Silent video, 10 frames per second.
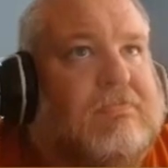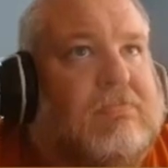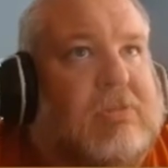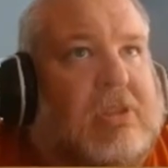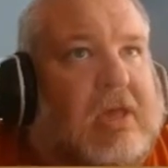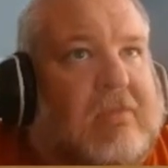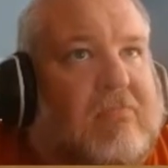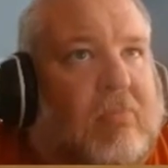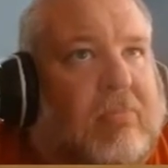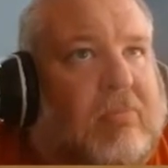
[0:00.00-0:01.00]
not
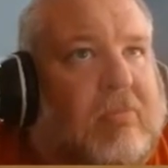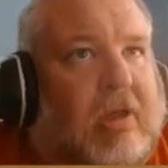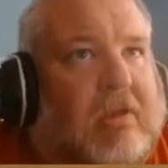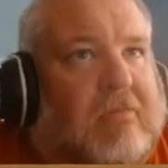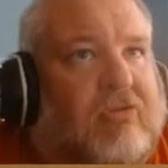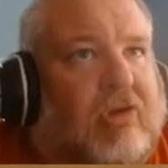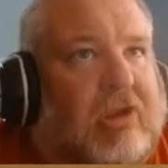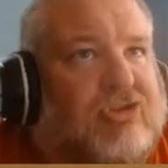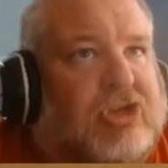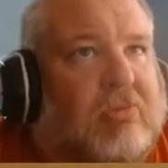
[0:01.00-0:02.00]
even try
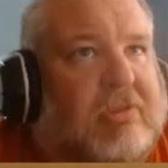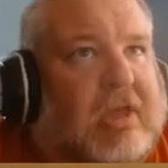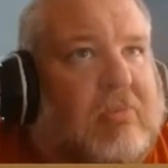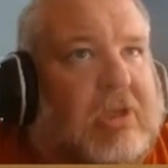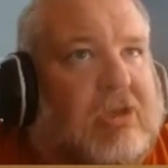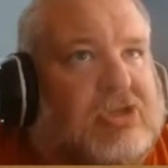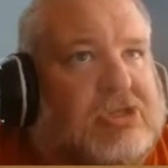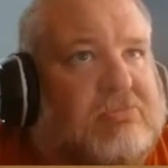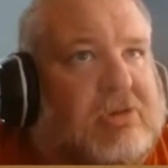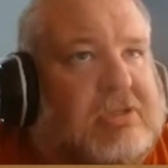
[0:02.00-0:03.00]
to jig with that. We could
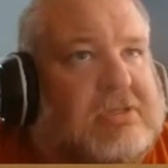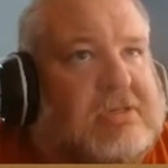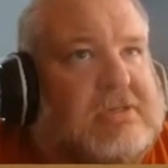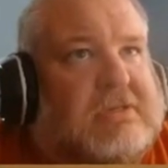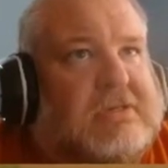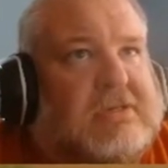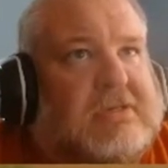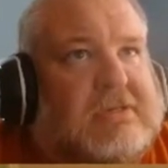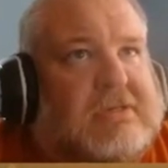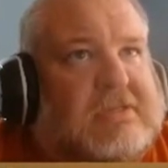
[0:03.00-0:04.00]
just put
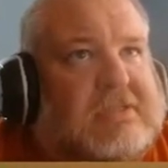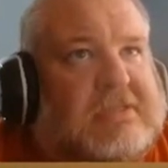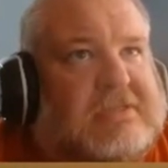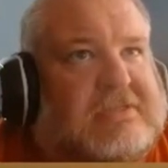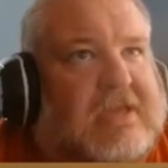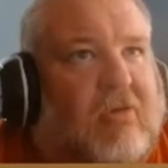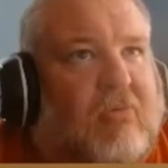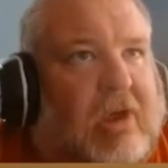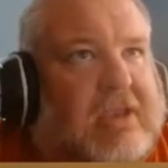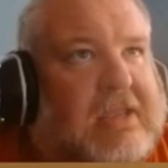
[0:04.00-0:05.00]
this guy
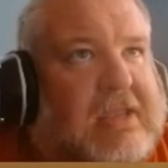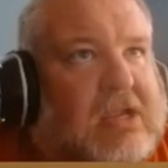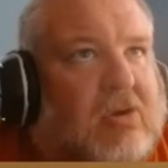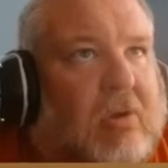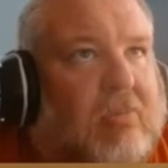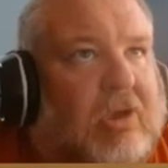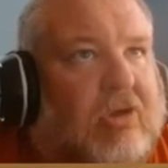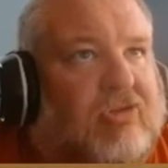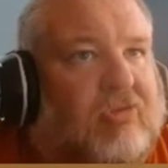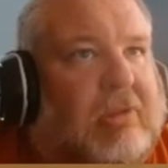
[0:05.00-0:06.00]
right here, and we
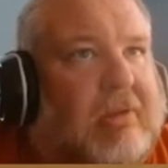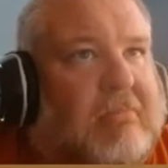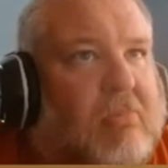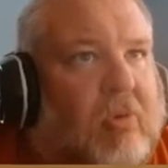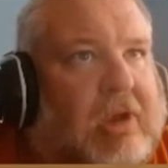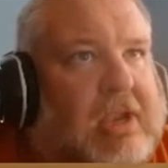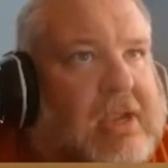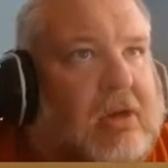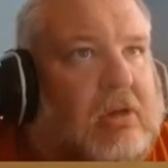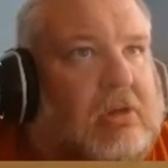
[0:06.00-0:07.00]
could just plant more
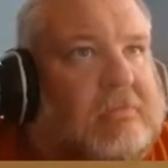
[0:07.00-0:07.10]
here.